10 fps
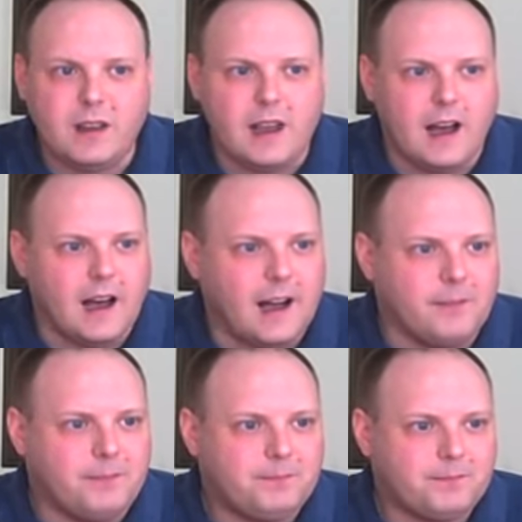the
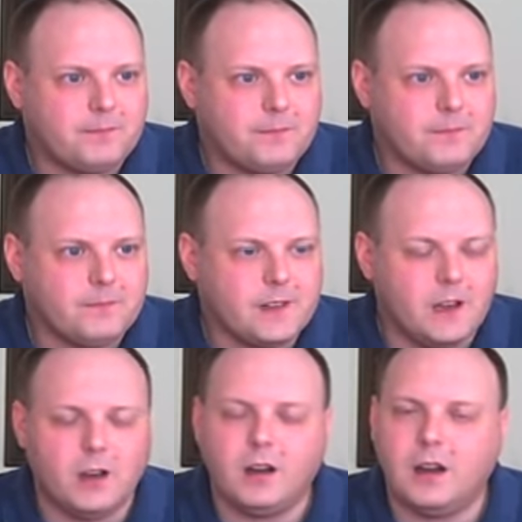oh,
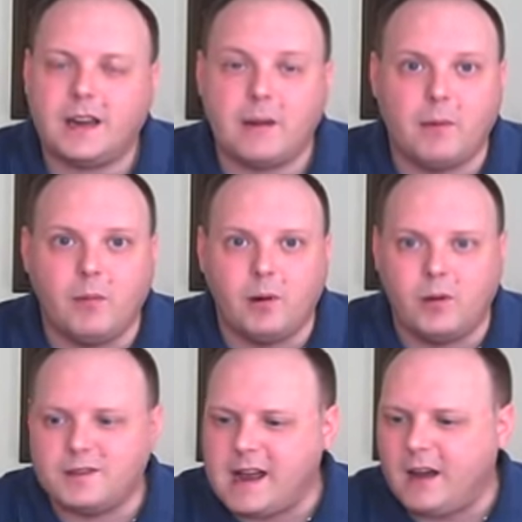I can't remember what it
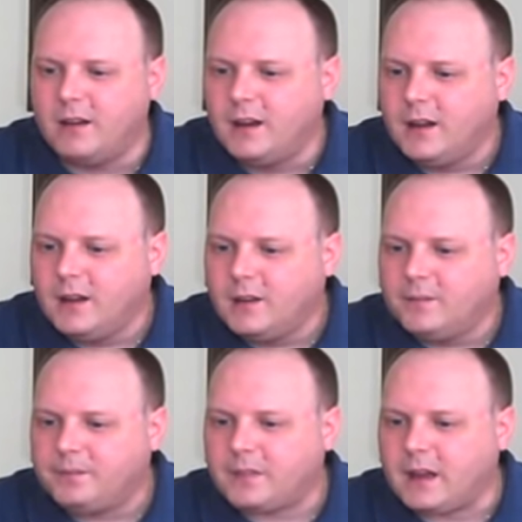was now.
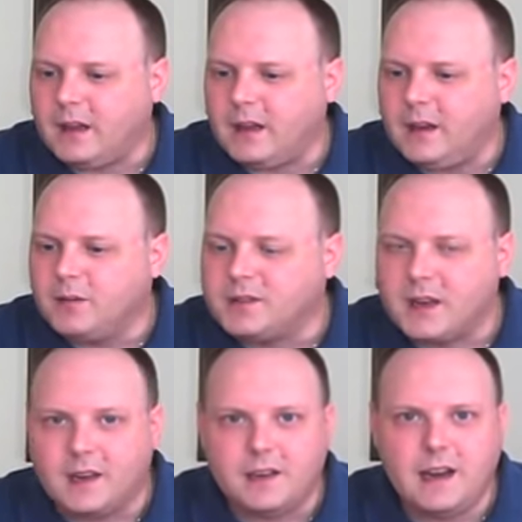It was
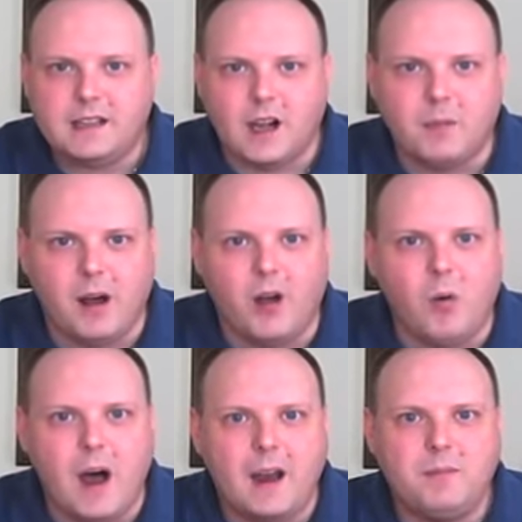a $8 bottle of
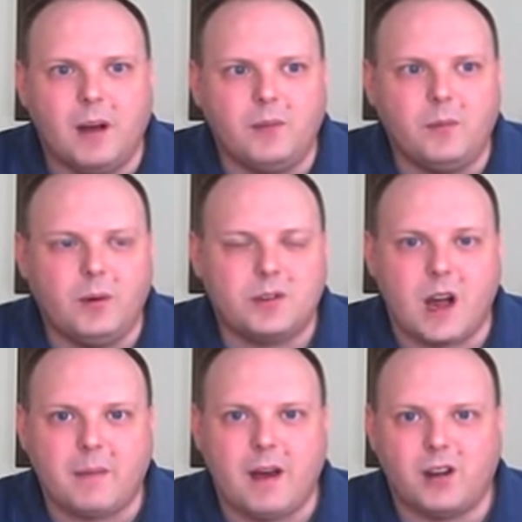wine, but we were
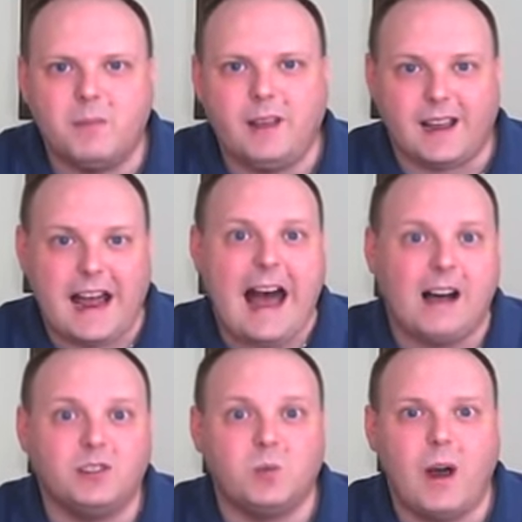talking about it could be like a
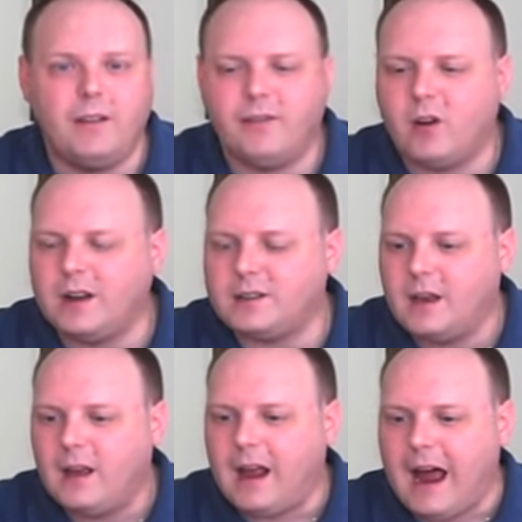house wine for us.
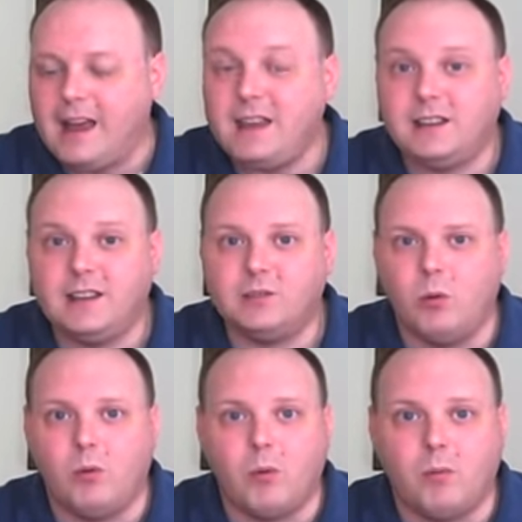I think this
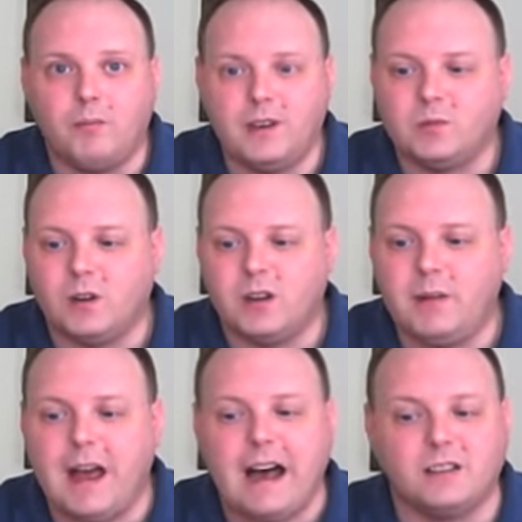one could
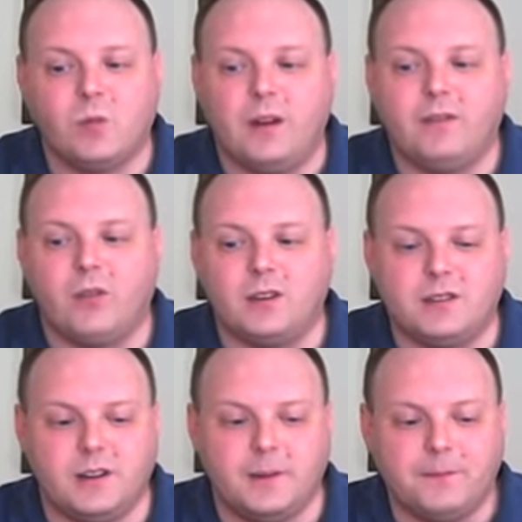be a house wine for us
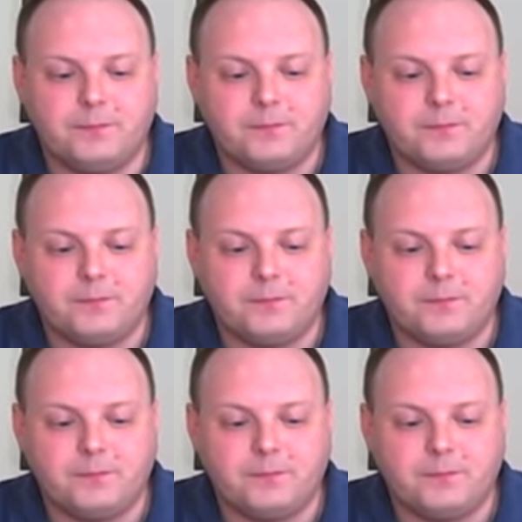too.